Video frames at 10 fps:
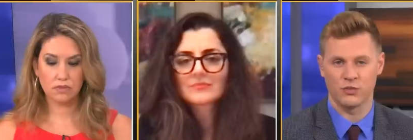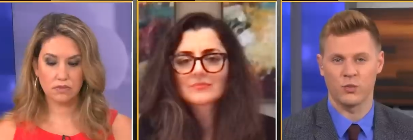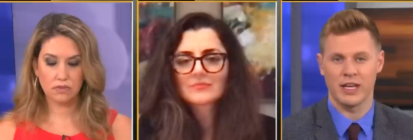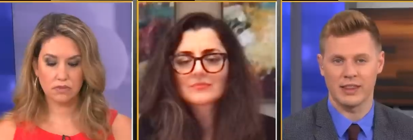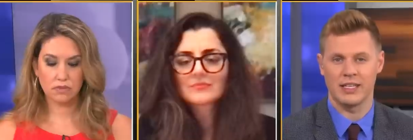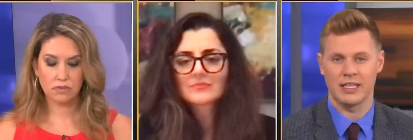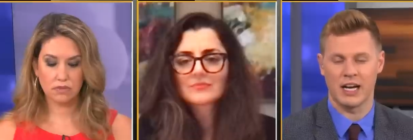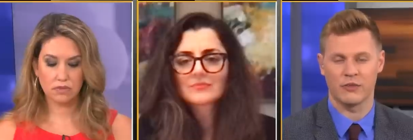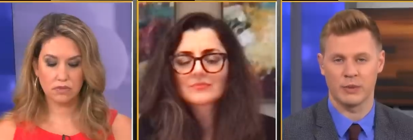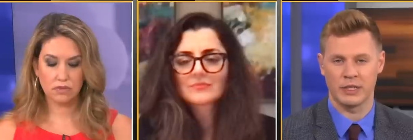Speaker 1: with the
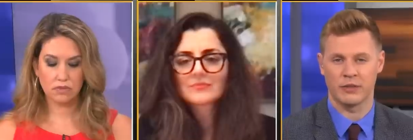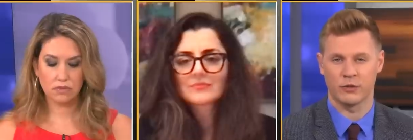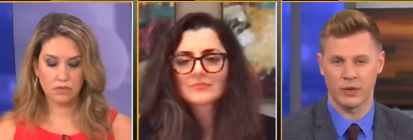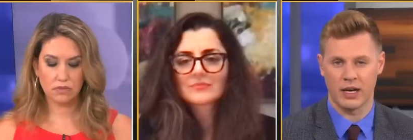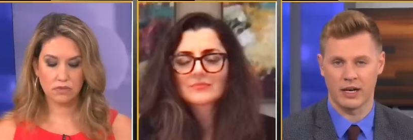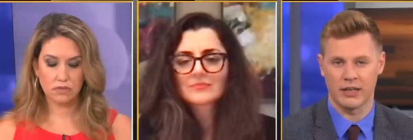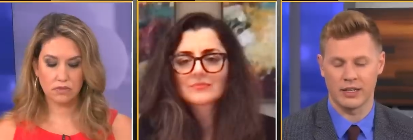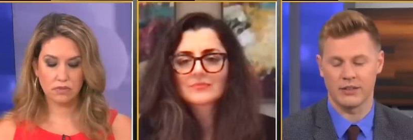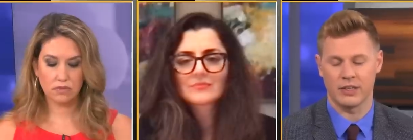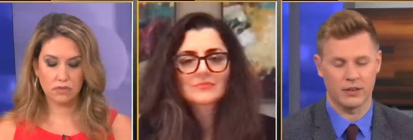government of
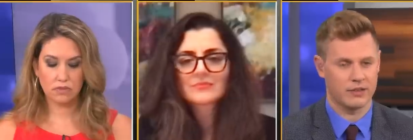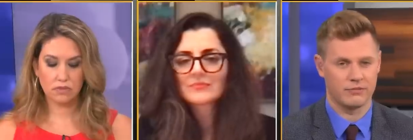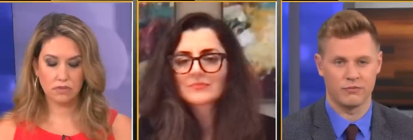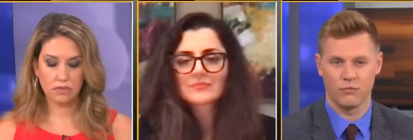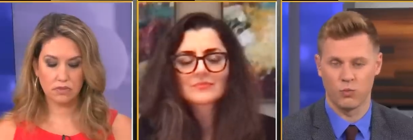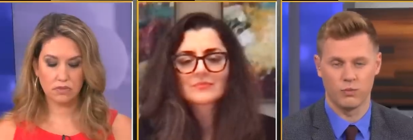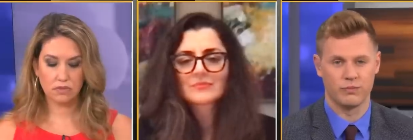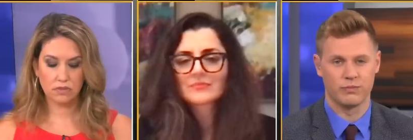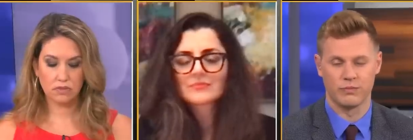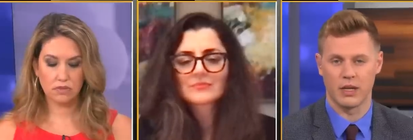Iran? You, you know,
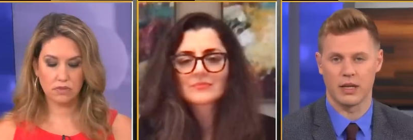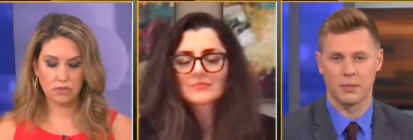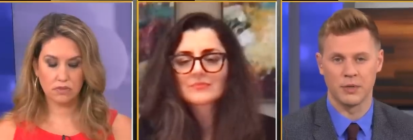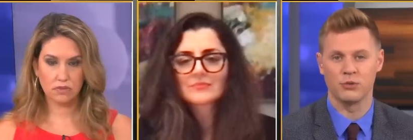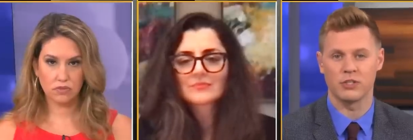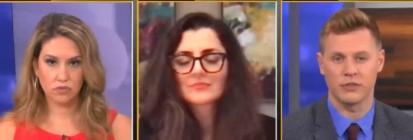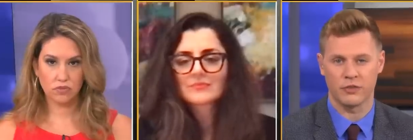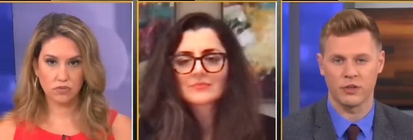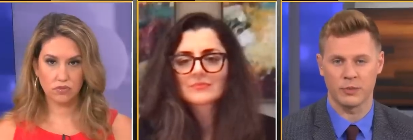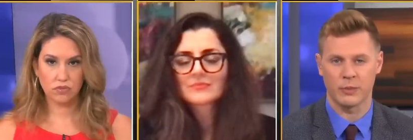abusive
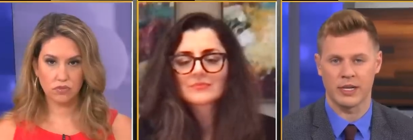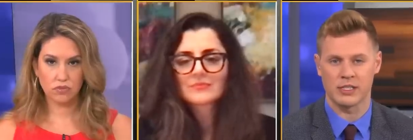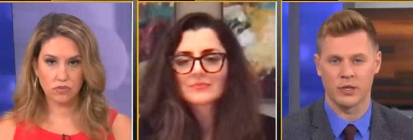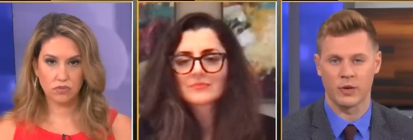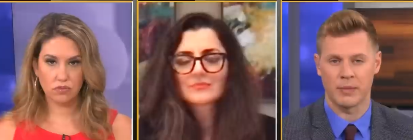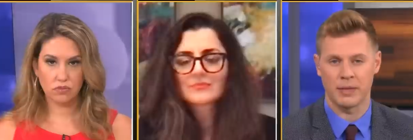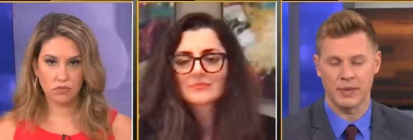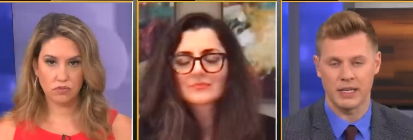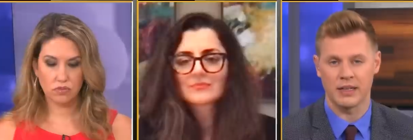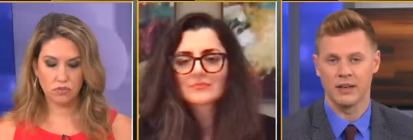of human rights though it may
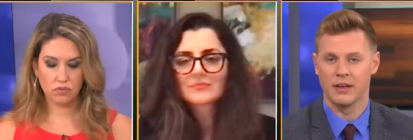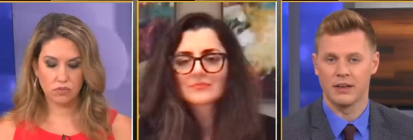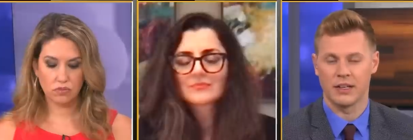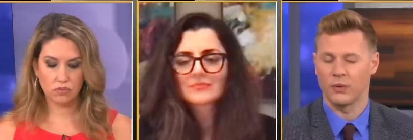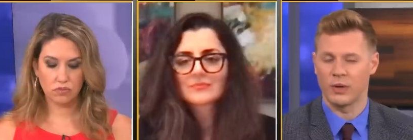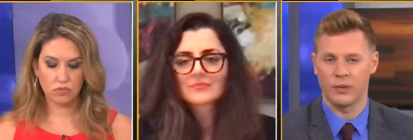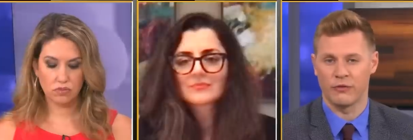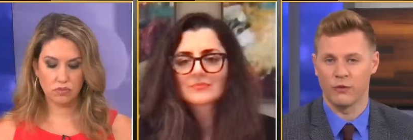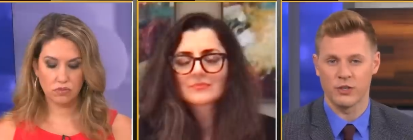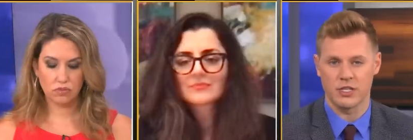be, you know, we, we're
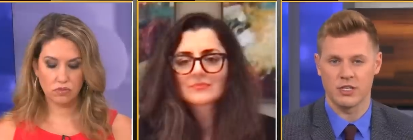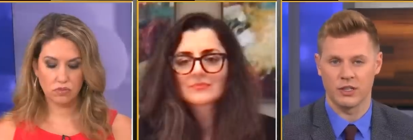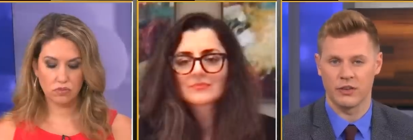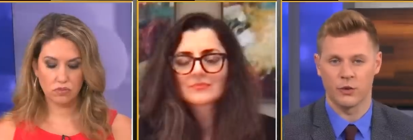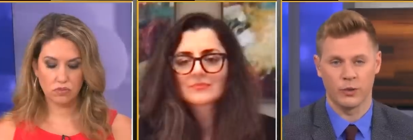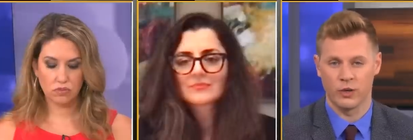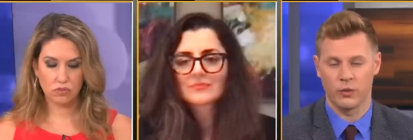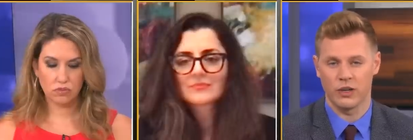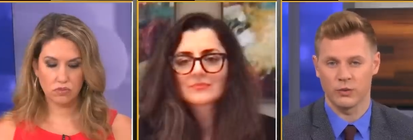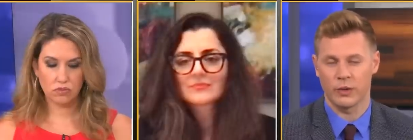forced to deal in the real
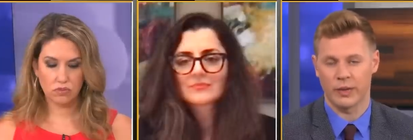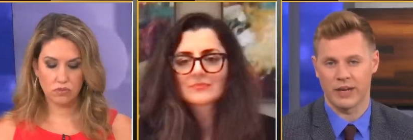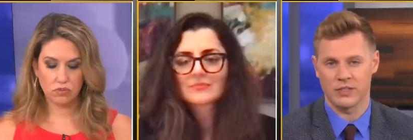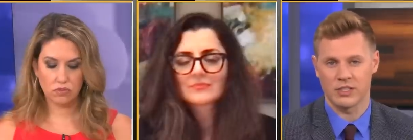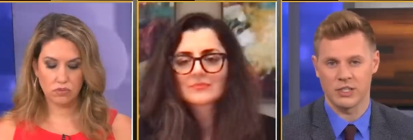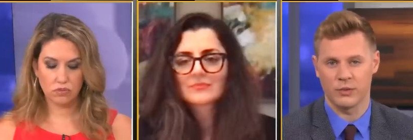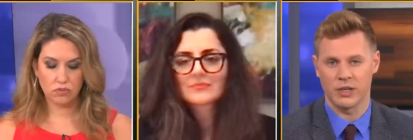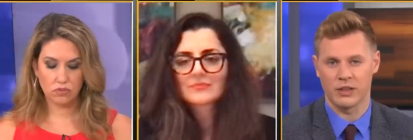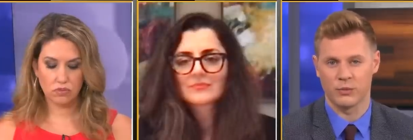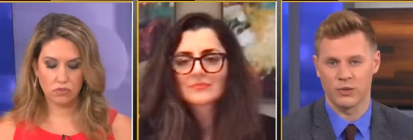world where we have to deal
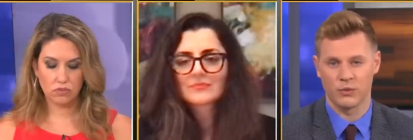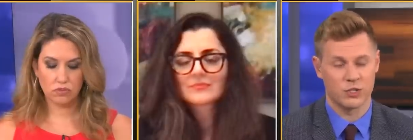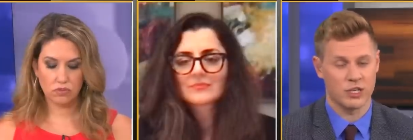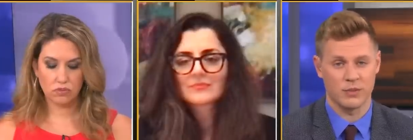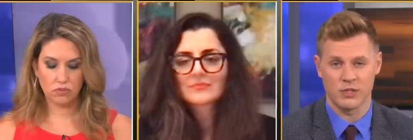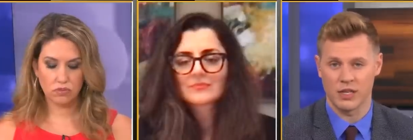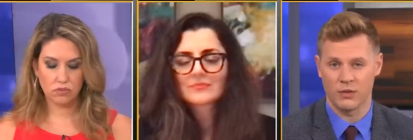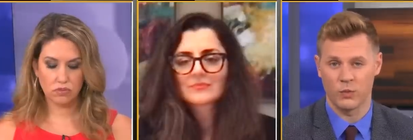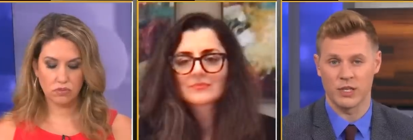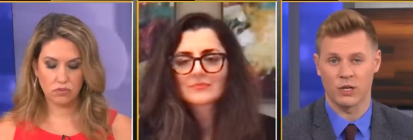with regimes
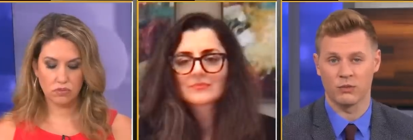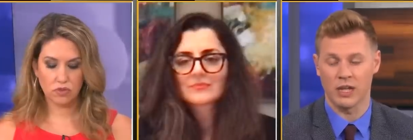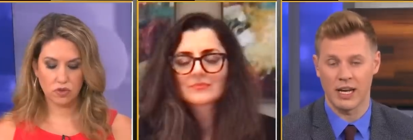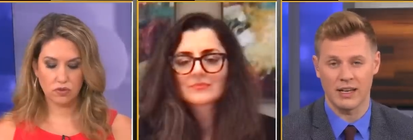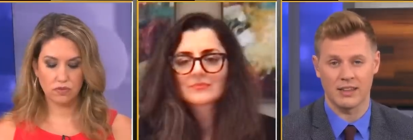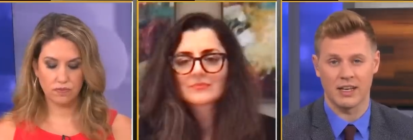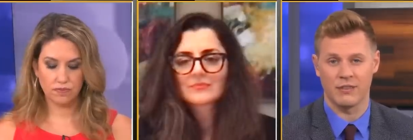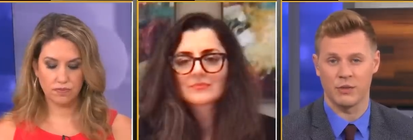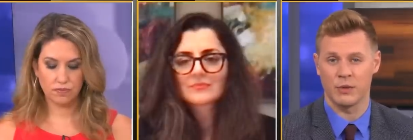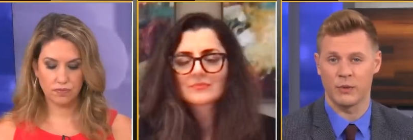that we don't like, that
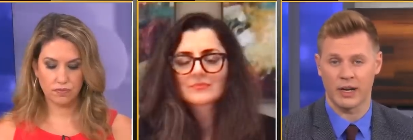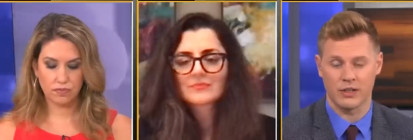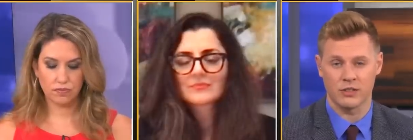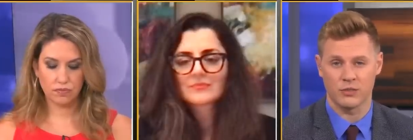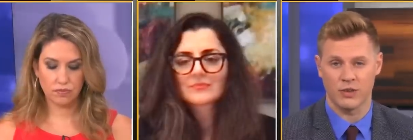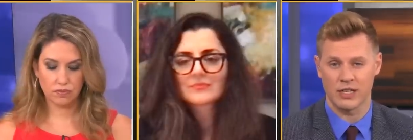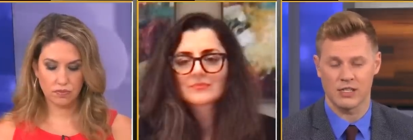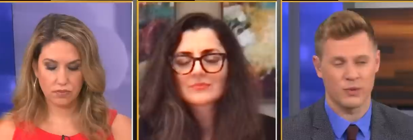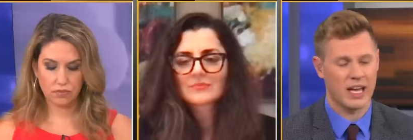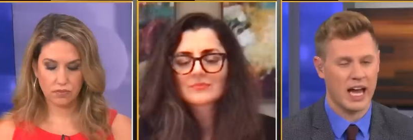have human records rights
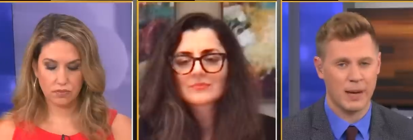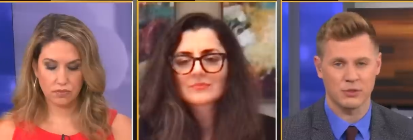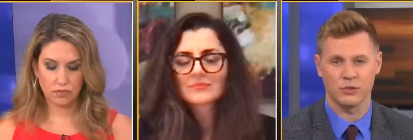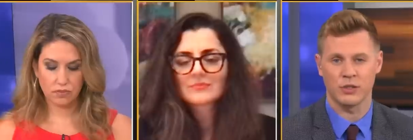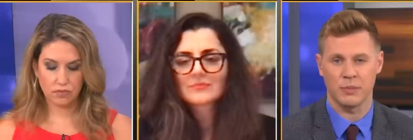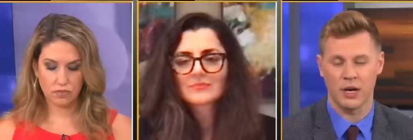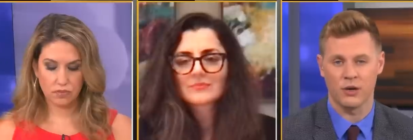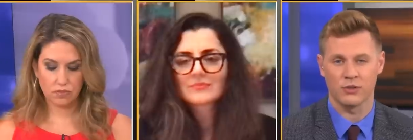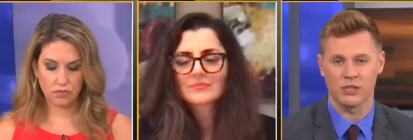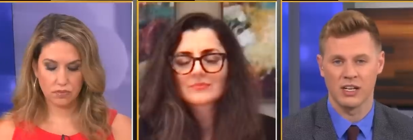that we absolutely
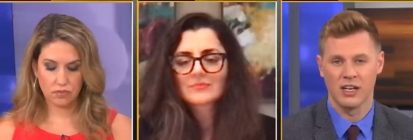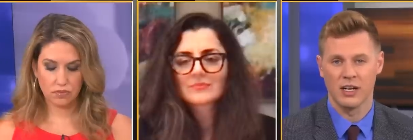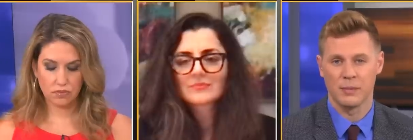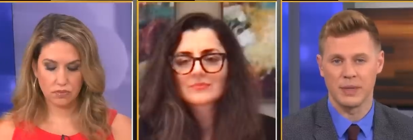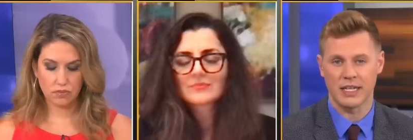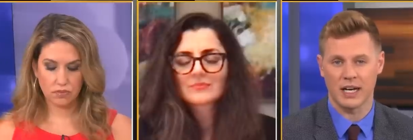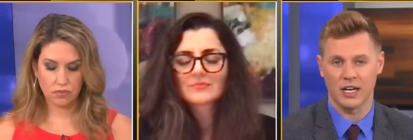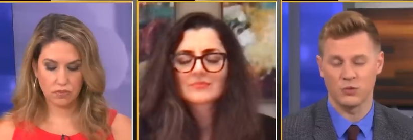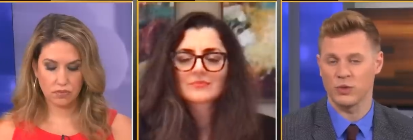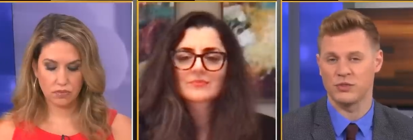oppose,
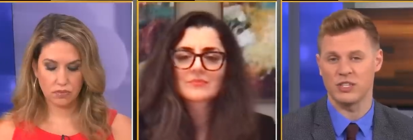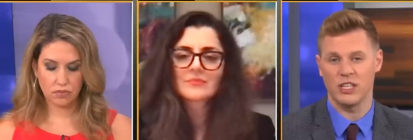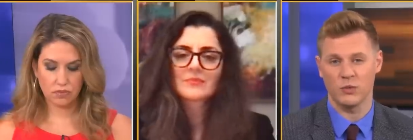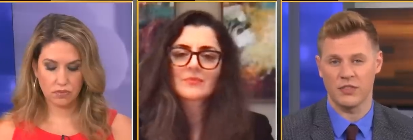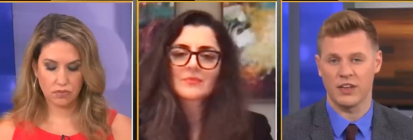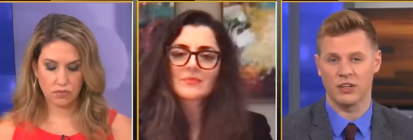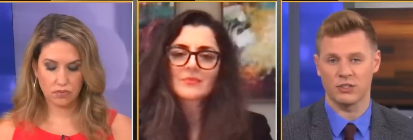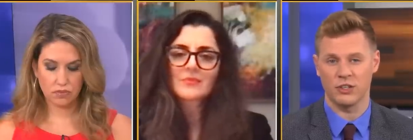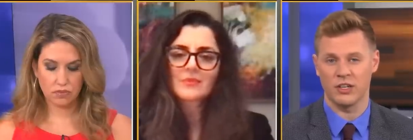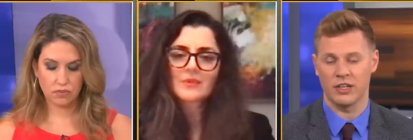because we've seen what the
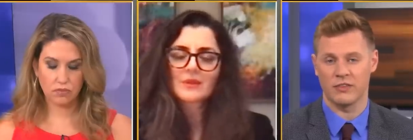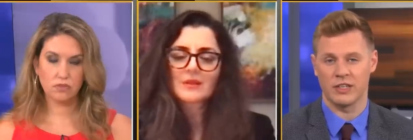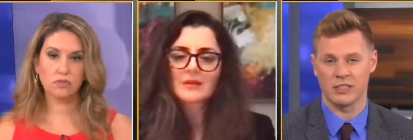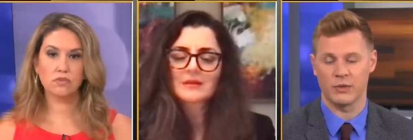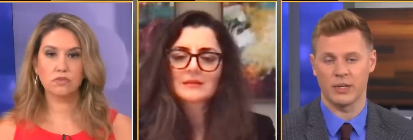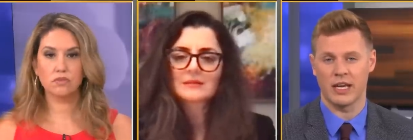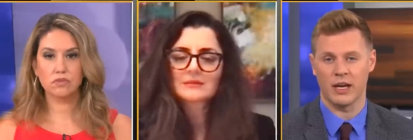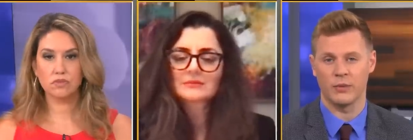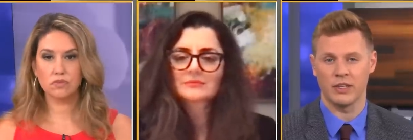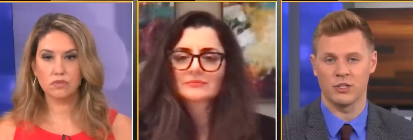alternative is that we
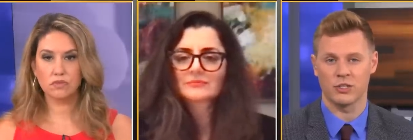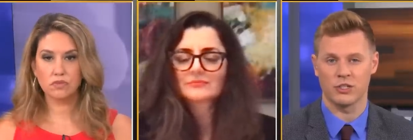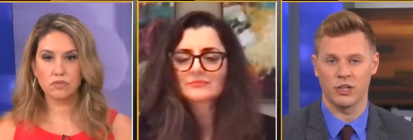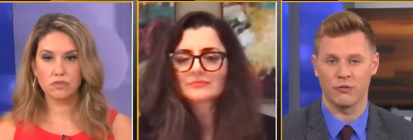can't really just, you know,